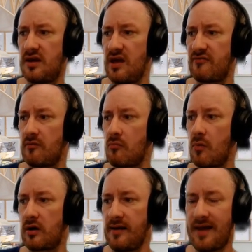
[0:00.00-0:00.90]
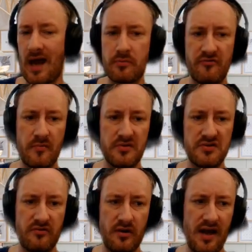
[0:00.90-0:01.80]
gave a market cap of about
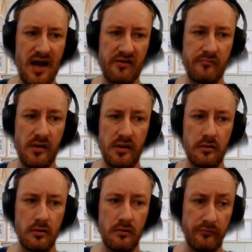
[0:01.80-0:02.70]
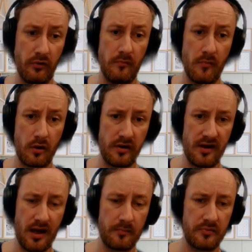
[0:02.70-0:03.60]
7.5 million for the
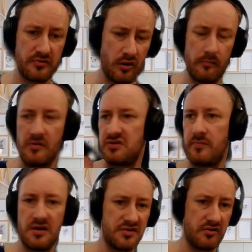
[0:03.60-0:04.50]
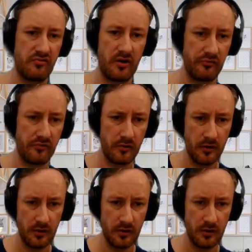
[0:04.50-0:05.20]
market cap. So that must have been a seed round.